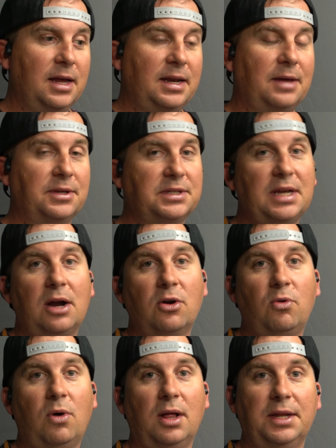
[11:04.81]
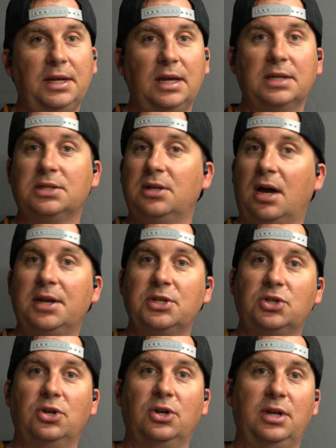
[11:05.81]
Now, the sound quality is not
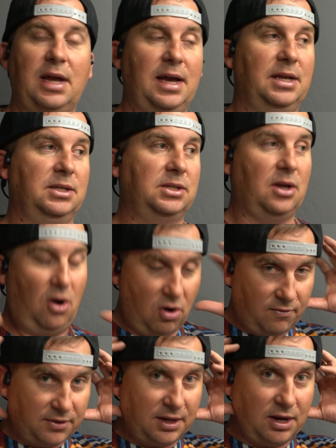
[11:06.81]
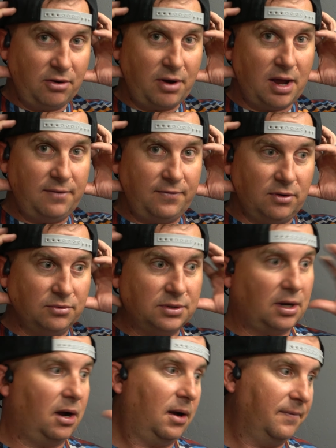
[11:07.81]
as good as over-the-ear
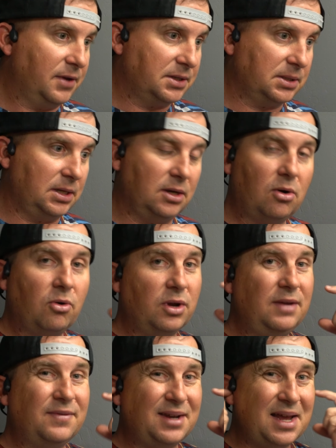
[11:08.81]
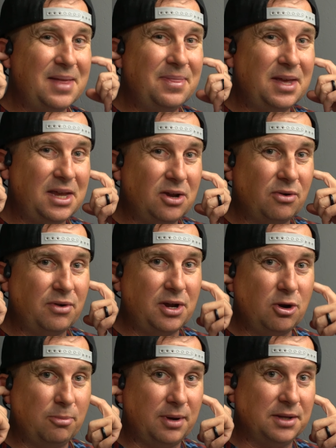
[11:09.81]
headphones, obviously, or even in-the-ear
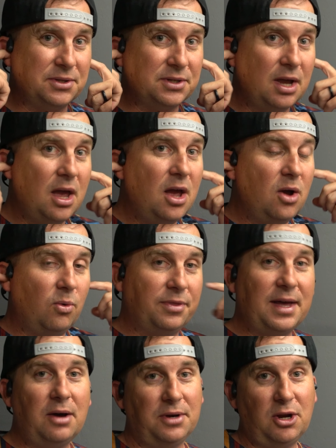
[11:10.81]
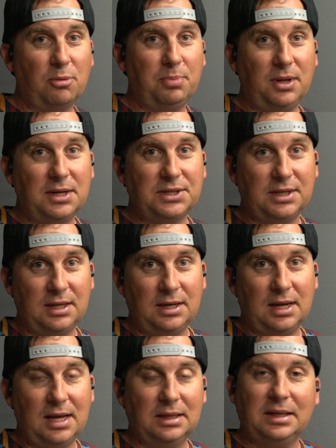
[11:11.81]
earbuds. Without earplugs
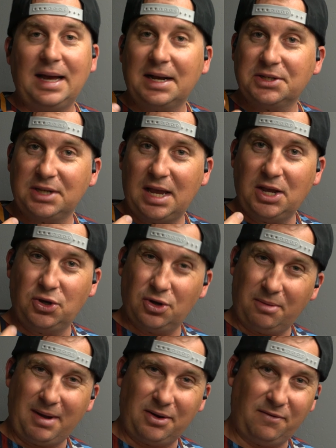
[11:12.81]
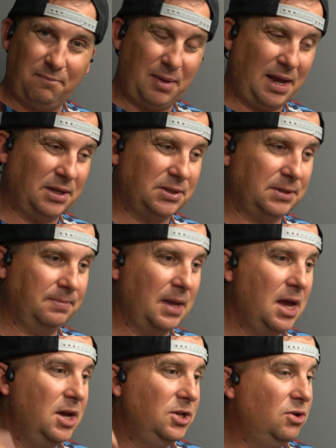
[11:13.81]
in, it lacks a good amount of bass.
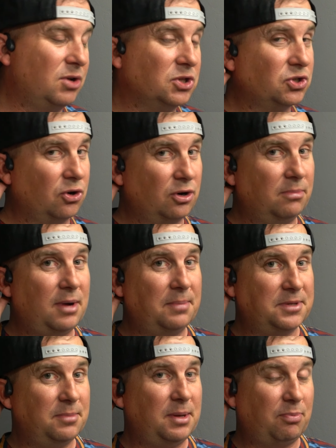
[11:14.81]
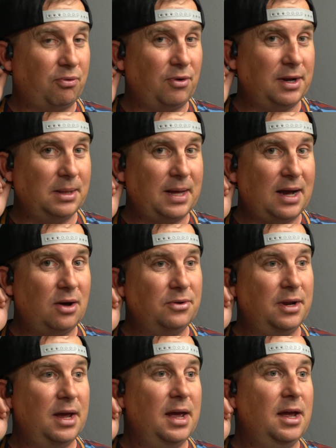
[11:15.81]
You can turn them up to be pretty
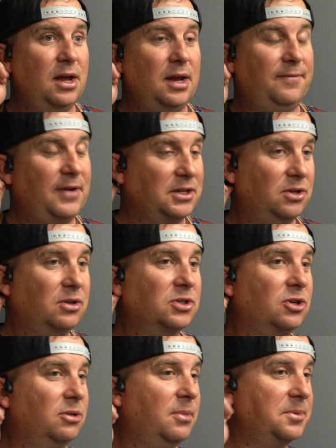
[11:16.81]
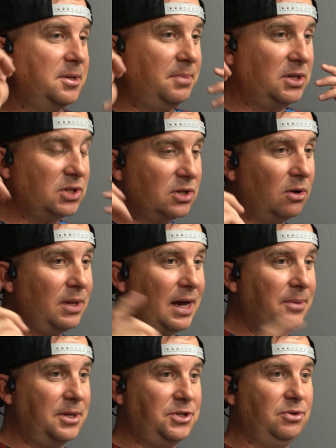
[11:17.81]
loud. In fact, you can turn them up to be so
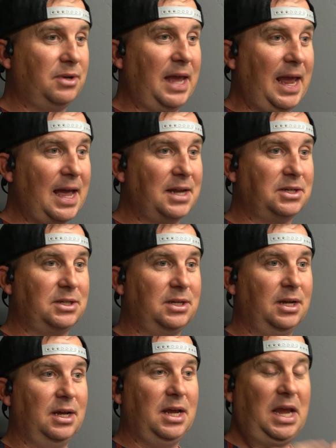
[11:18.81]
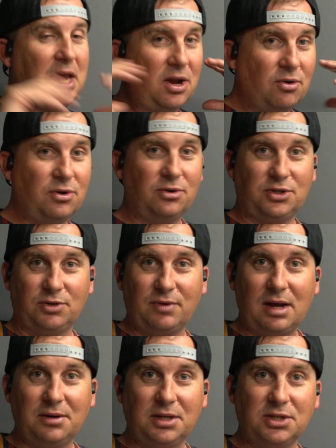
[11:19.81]
loud that you can't hear your
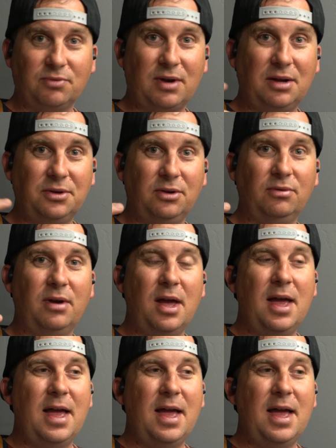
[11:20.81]
surroundings around you.